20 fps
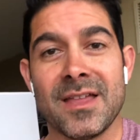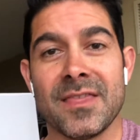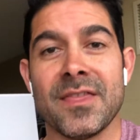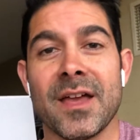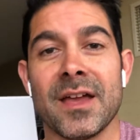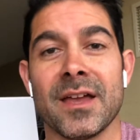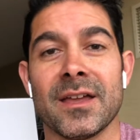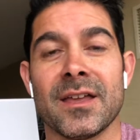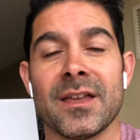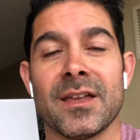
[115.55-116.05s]

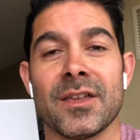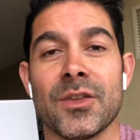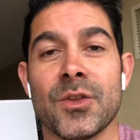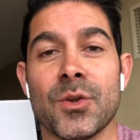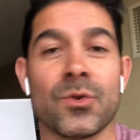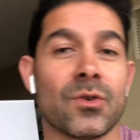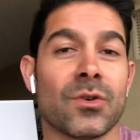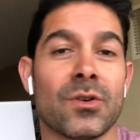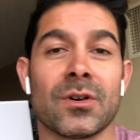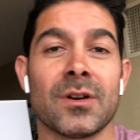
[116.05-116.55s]
that
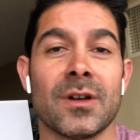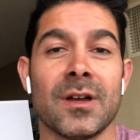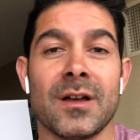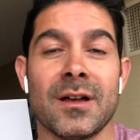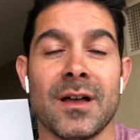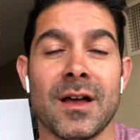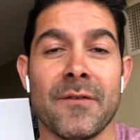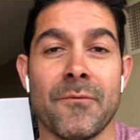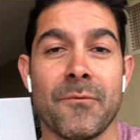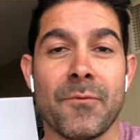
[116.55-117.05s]
you're
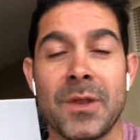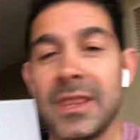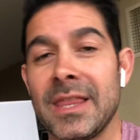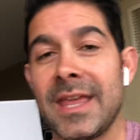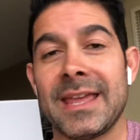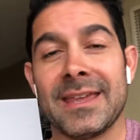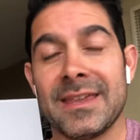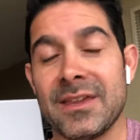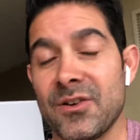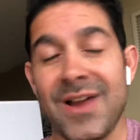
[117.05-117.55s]

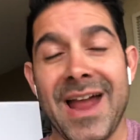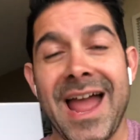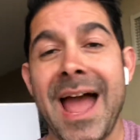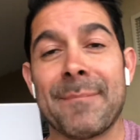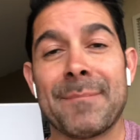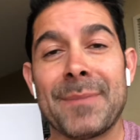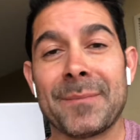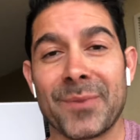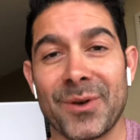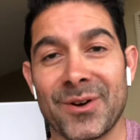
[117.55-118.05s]
a
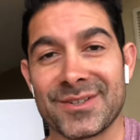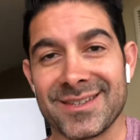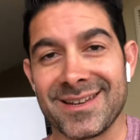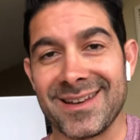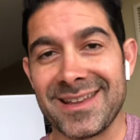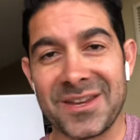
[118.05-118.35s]
happy person,